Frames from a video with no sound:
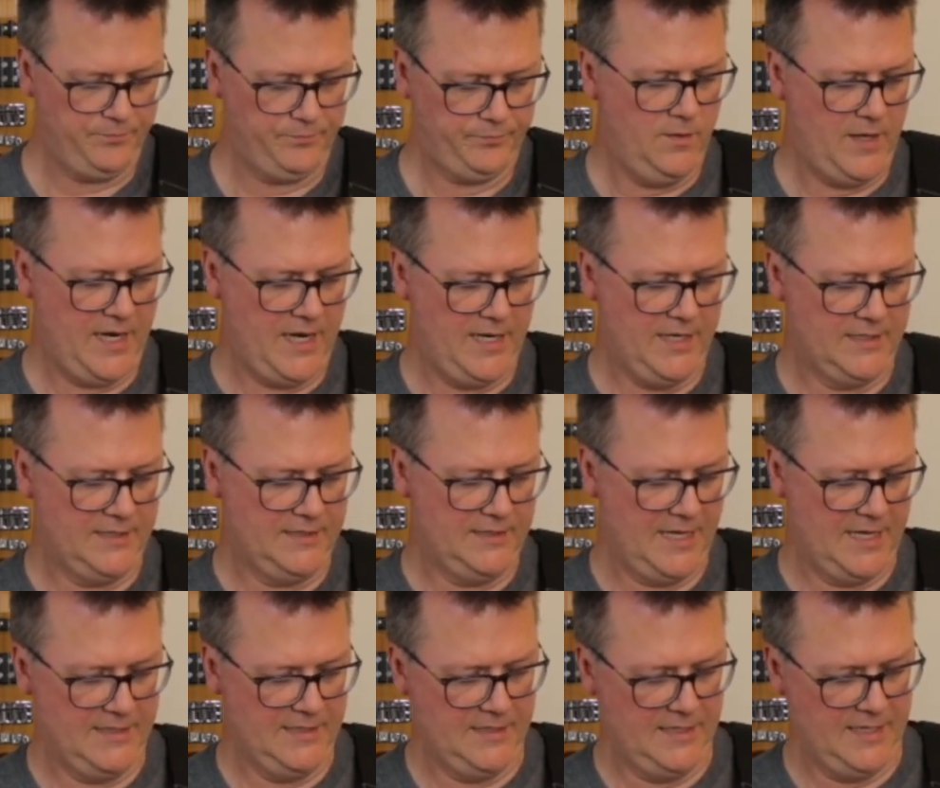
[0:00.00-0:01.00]
That
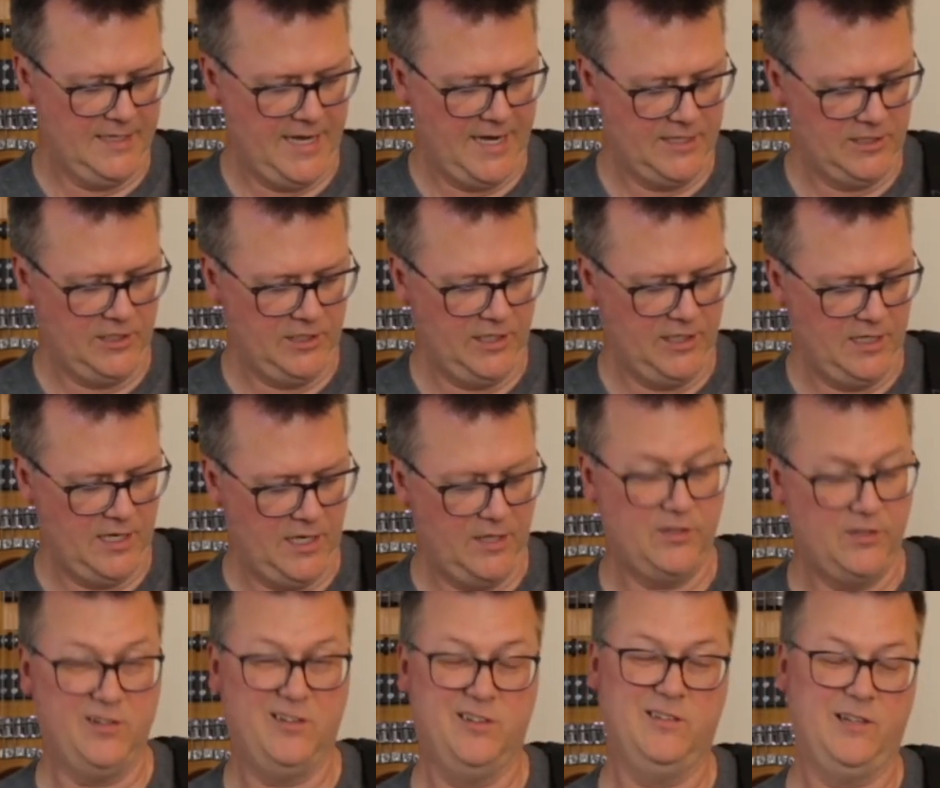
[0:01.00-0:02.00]
extends it actually
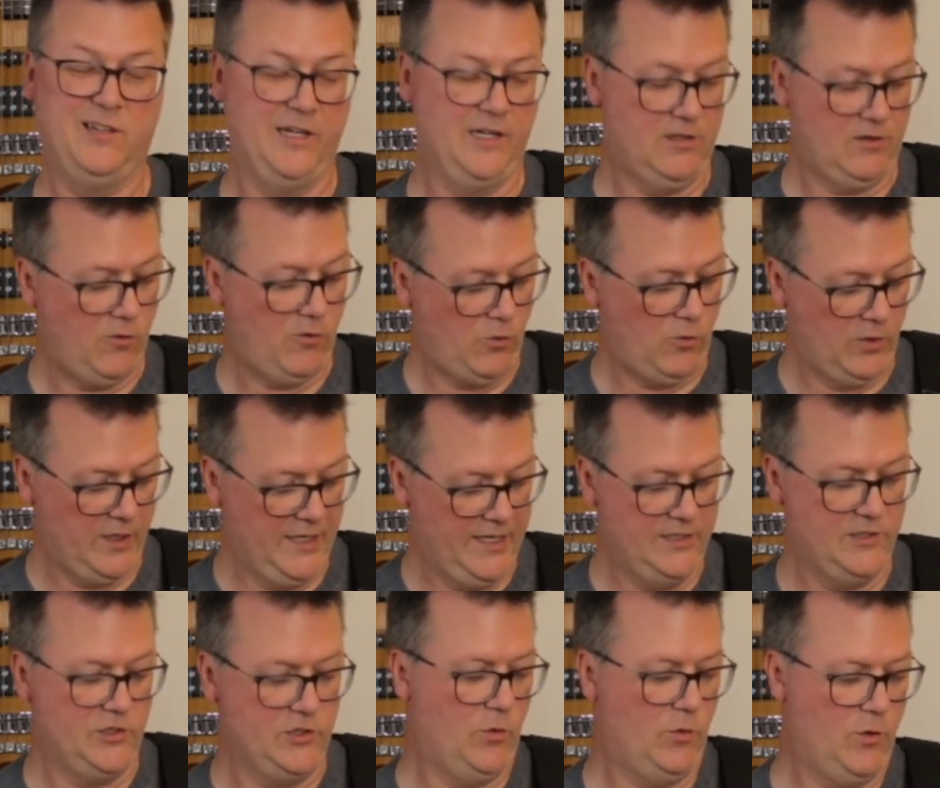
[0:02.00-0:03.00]
another like whole
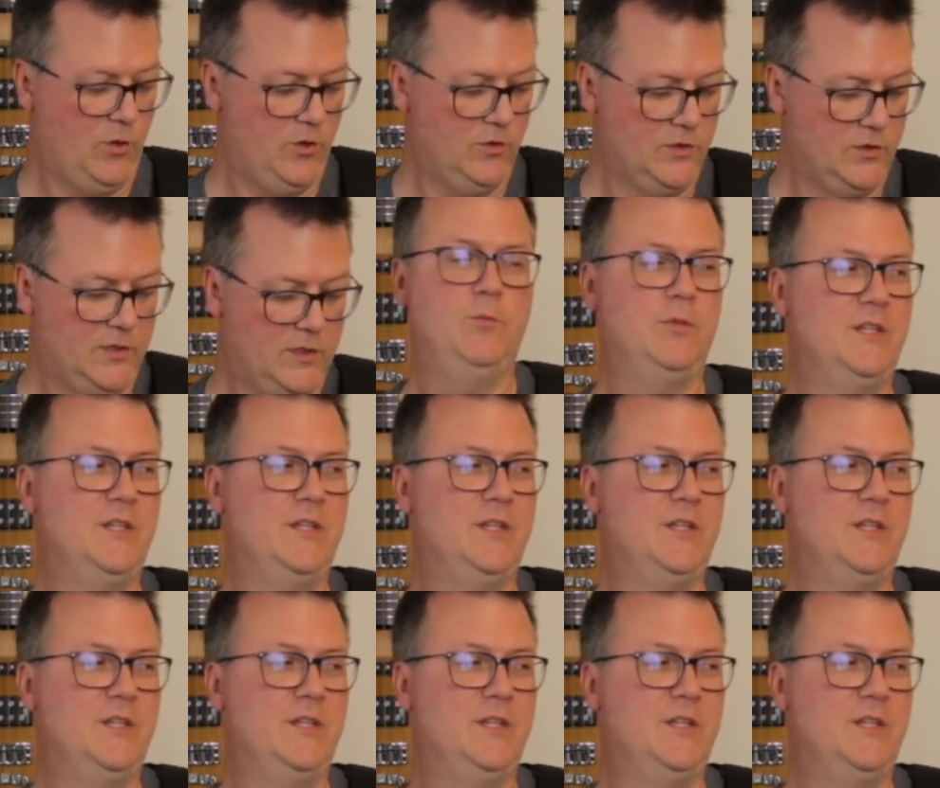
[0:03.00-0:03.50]
inch almost.